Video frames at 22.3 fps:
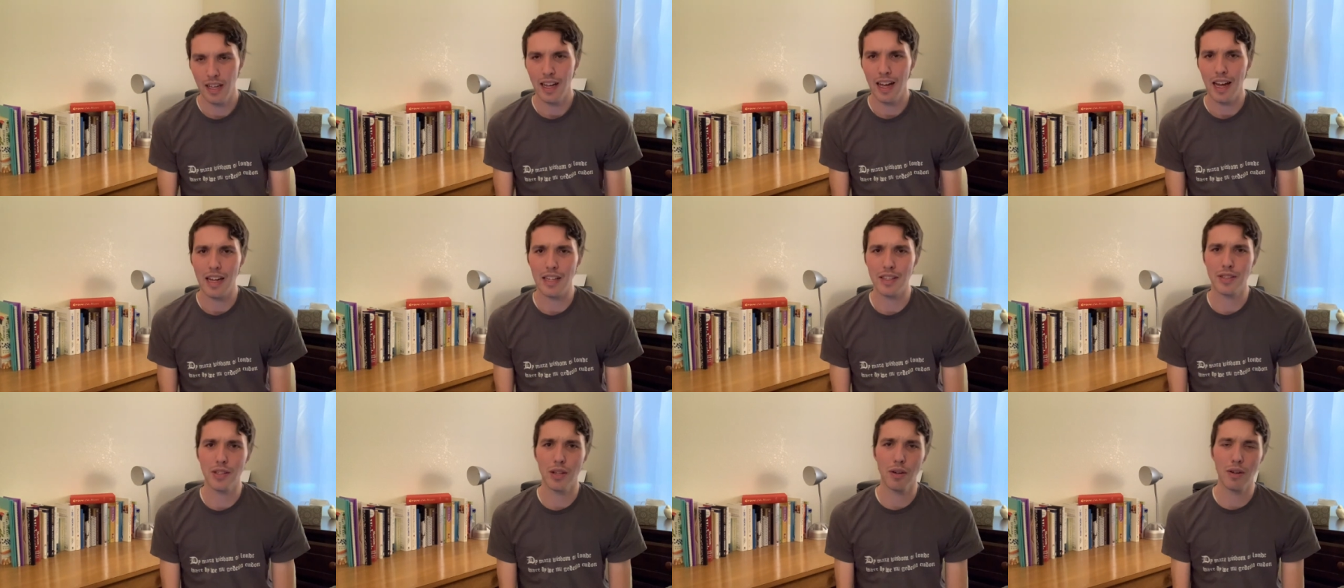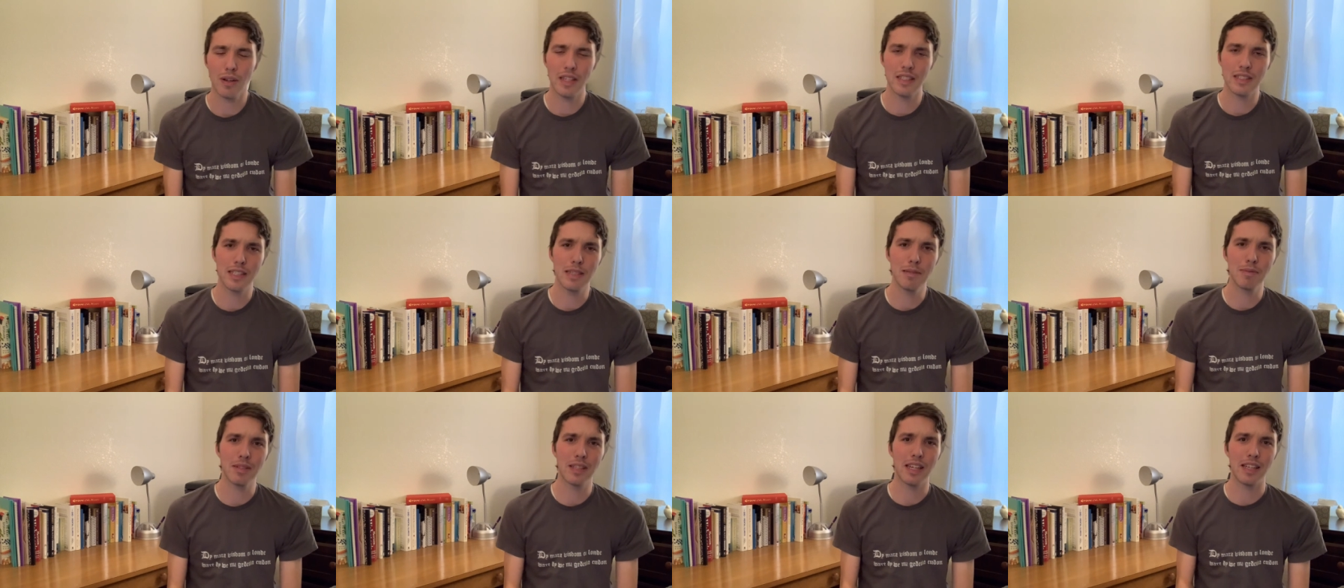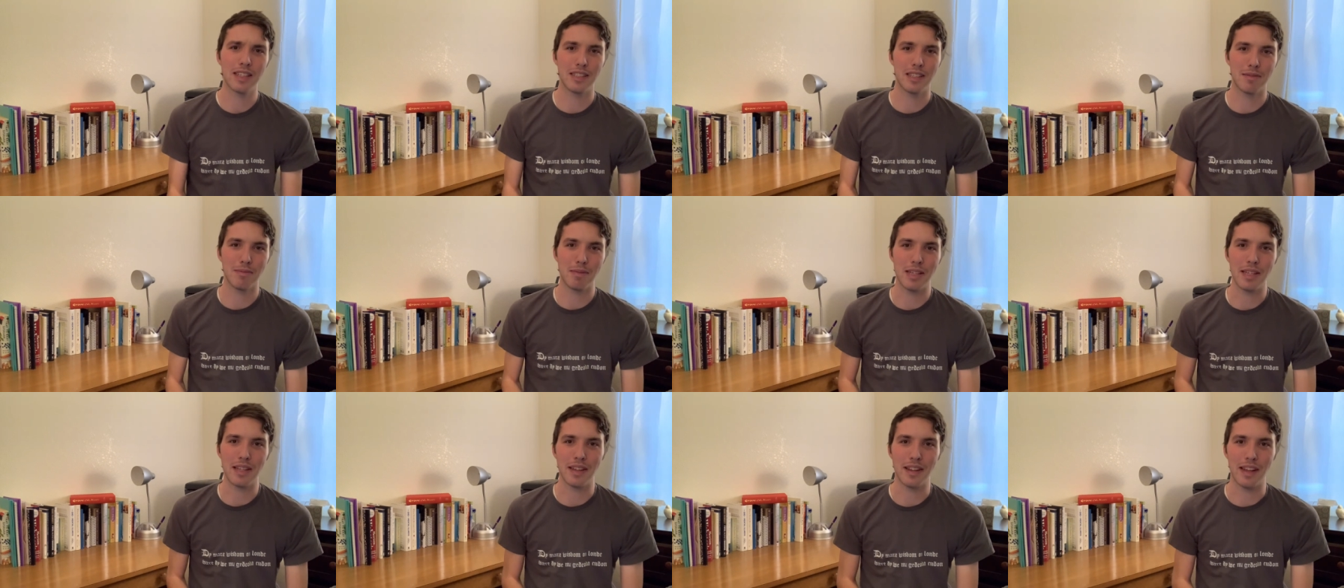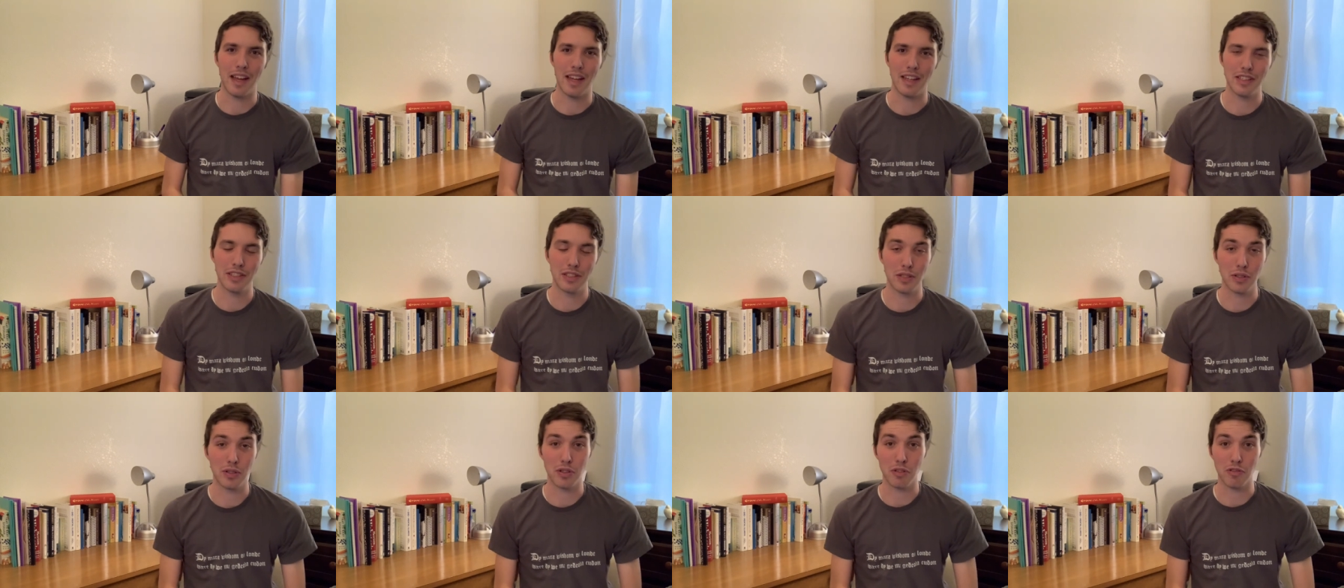And so it seems like to me that
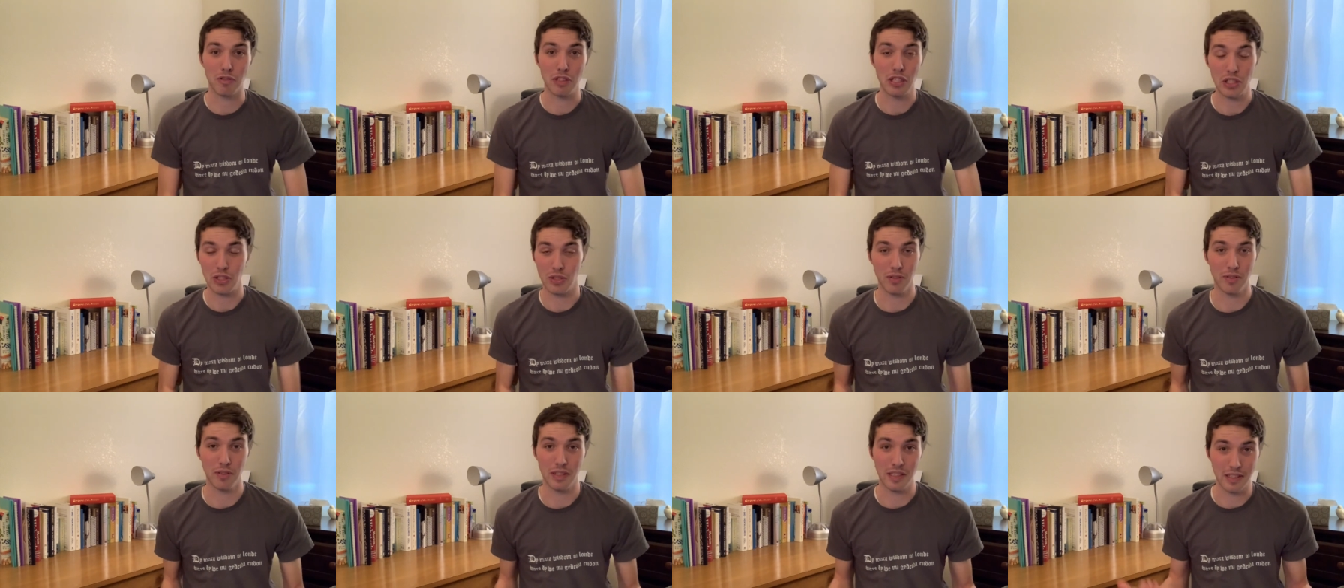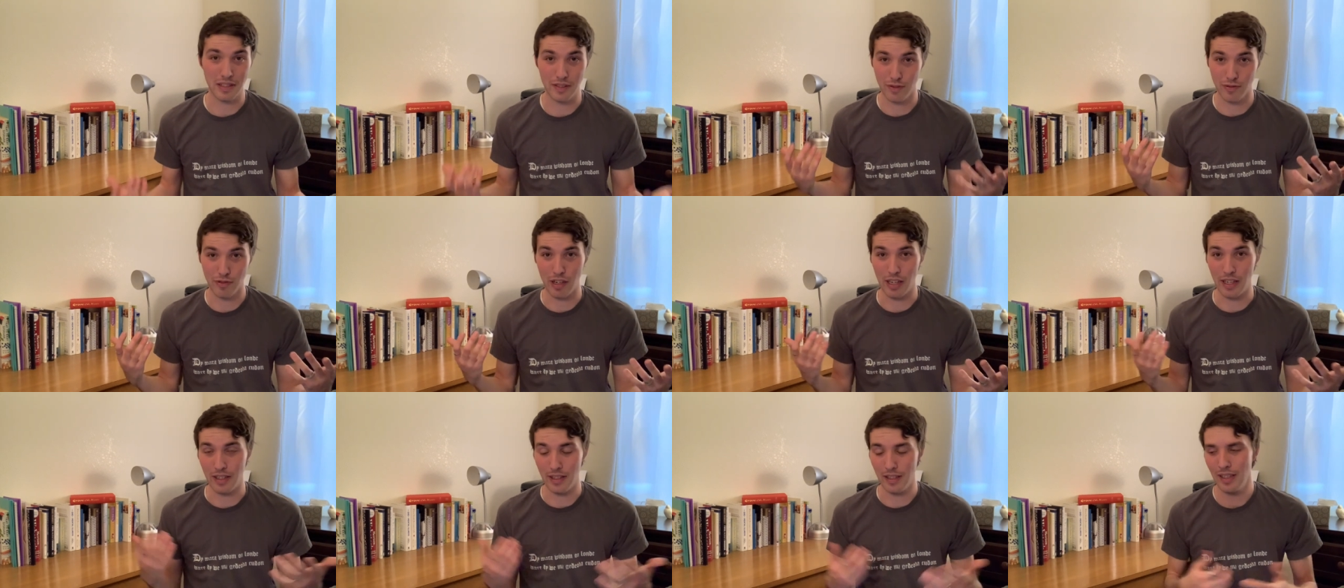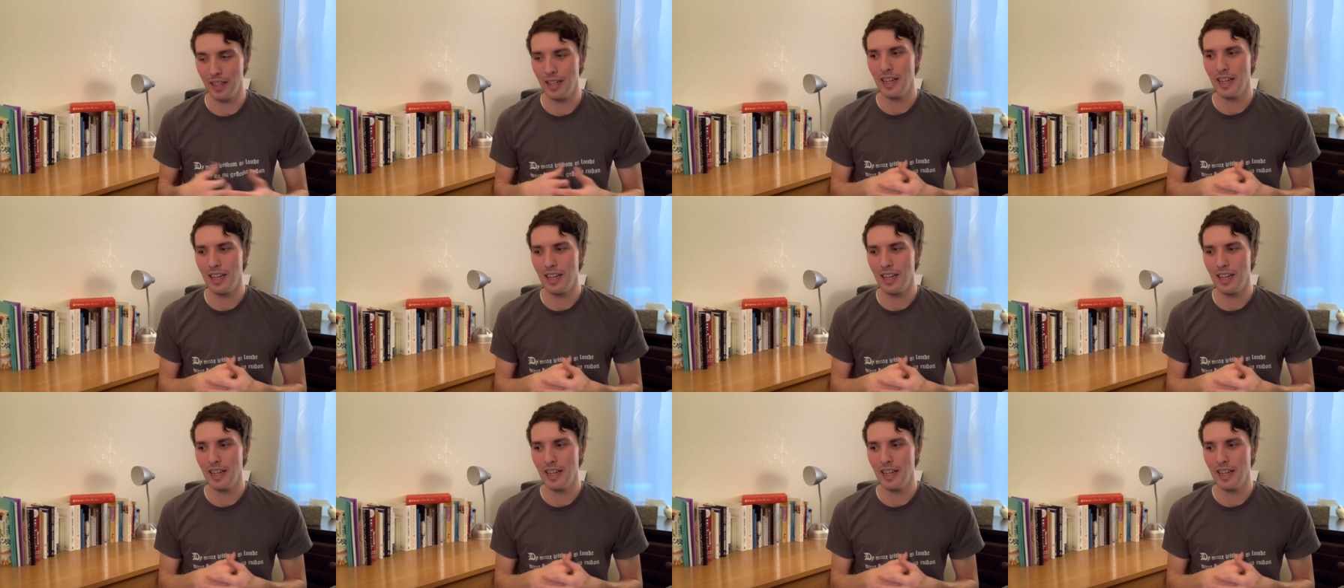Sir Richard, his friend,